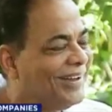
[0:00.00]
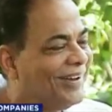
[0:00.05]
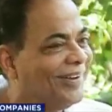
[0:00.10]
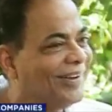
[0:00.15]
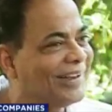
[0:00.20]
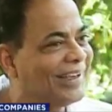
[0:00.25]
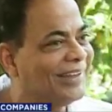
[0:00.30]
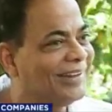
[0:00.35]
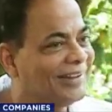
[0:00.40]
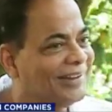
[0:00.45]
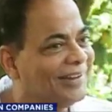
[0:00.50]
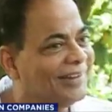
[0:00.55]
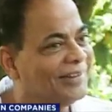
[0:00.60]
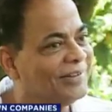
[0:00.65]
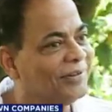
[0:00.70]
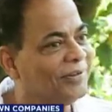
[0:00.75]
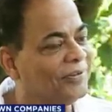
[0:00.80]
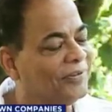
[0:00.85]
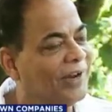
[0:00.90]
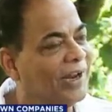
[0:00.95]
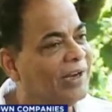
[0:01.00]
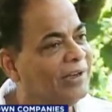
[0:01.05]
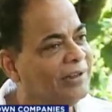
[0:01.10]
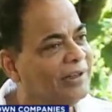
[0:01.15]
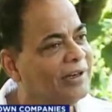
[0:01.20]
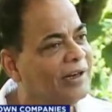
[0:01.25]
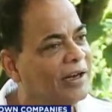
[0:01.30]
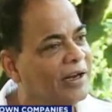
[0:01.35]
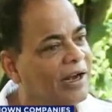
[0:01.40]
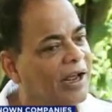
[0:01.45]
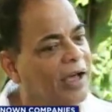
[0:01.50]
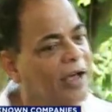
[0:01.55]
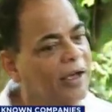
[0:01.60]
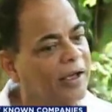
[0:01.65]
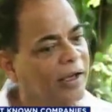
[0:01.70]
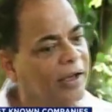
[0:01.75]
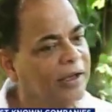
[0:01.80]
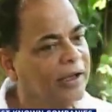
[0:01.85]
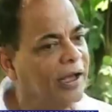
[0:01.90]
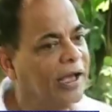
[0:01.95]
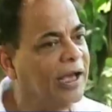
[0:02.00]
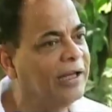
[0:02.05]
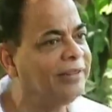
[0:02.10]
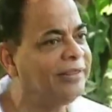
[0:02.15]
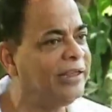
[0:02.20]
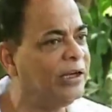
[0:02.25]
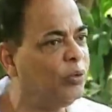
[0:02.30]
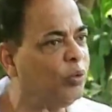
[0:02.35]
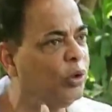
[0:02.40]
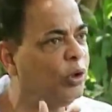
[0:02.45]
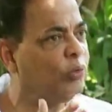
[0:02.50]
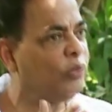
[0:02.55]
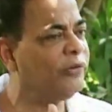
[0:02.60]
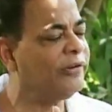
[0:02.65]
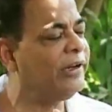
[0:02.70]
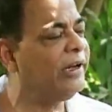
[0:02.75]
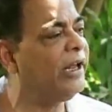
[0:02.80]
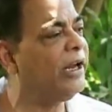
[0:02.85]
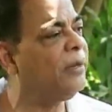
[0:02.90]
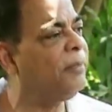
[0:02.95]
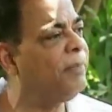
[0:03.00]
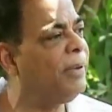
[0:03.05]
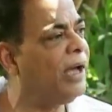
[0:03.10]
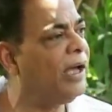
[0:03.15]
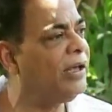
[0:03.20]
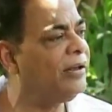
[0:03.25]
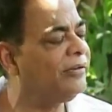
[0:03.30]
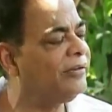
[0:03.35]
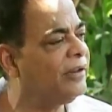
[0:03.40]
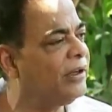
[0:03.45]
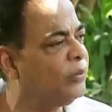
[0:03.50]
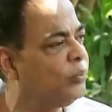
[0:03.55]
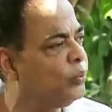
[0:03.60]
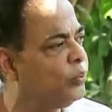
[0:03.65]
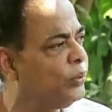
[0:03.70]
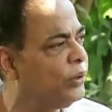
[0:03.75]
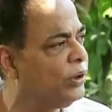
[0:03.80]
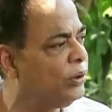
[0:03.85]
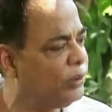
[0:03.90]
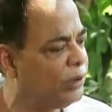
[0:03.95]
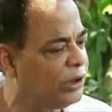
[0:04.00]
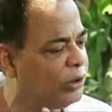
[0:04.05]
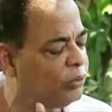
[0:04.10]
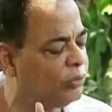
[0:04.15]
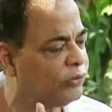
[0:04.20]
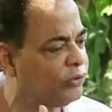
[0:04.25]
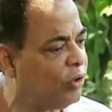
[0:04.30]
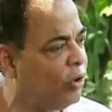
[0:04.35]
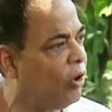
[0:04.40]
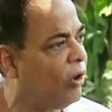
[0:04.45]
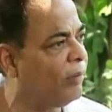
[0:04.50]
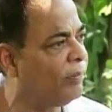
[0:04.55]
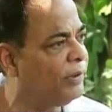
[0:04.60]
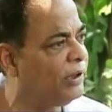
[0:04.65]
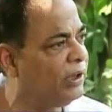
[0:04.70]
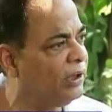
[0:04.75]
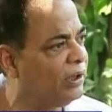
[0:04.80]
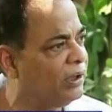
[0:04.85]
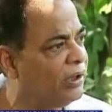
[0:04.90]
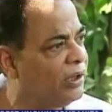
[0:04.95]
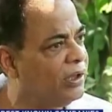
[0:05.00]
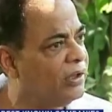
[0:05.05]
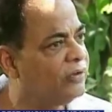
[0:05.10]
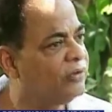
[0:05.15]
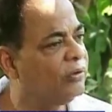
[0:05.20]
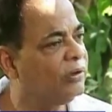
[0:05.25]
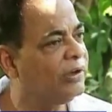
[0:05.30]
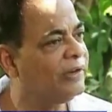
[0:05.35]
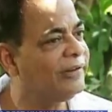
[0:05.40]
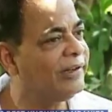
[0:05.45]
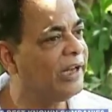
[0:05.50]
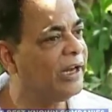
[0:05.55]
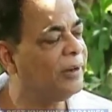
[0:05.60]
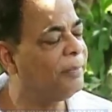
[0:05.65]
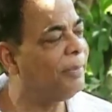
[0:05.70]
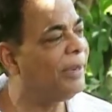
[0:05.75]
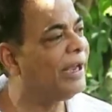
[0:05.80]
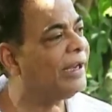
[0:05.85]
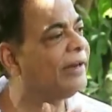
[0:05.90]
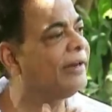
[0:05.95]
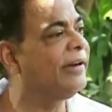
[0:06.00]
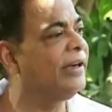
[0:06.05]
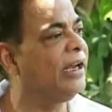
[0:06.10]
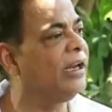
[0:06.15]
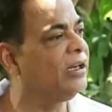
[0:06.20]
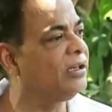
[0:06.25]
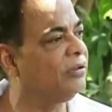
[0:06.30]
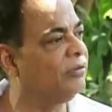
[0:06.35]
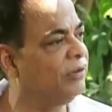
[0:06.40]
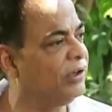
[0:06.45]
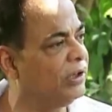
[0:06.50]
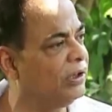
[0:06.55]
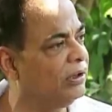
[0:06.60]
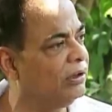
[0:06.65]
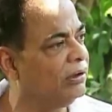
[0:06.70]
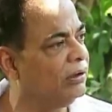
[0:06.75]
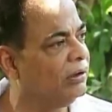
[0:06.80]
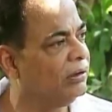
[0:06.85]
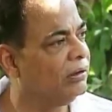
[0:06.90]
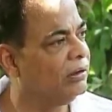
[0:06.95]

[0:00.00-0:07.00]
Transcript: Okay, you're right that I think what it was led by is that it was a hobby. So it was led by creativity.